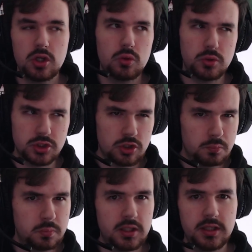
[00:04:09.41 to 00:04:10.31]
which is
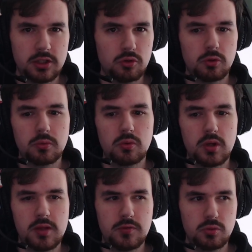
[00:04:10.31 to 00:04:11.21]
completely doable
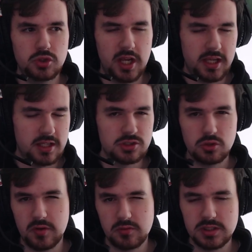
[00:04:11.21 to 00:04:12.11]
if you check in sort of
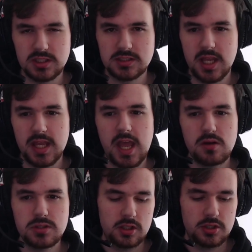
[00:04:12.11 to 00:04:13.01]
every 6 to 8 hours.